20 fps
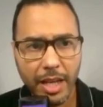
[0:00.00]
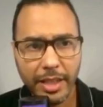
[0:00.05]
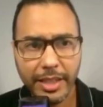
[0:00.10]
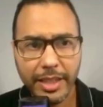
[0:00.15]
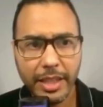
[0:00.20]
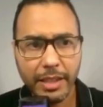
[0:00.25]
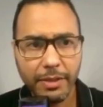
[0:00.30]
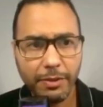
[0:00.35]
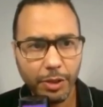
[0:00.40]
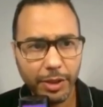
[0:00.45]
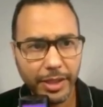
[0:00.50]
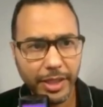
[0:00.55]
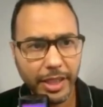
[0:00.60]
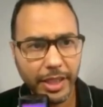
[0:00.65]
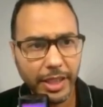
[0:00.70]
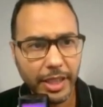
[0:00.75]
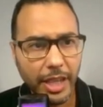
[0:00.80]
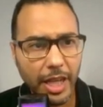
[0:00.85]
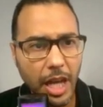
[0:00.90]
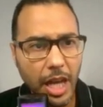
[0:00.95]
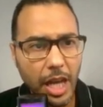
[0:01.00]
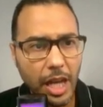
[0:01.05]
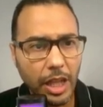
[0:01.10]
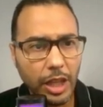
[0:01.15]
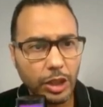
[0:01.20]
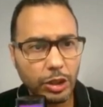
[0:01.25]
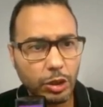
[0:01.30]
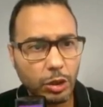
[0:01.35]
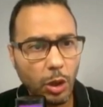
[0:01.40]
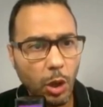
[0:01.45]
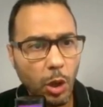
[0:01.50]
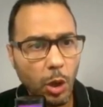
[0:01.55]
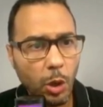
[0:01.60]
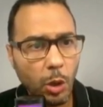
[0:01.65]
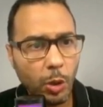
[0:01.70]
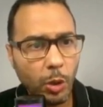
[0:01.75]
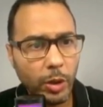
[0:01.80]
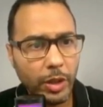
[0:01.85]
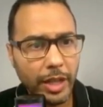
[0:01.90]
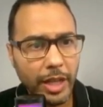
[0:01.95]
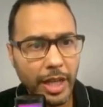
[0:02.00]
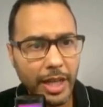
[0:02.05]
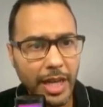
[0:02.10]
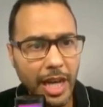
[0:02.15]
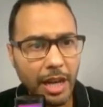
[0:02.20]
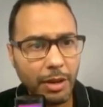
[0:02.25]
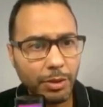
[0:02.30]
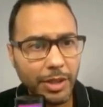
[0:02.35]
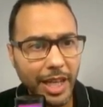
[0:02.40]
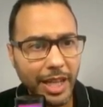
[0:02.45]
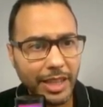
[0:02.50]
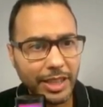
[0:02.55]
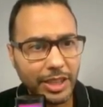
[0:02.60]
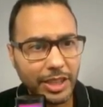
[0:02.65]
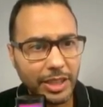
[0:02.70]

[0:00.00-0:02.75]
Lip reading: D for D. So now that it's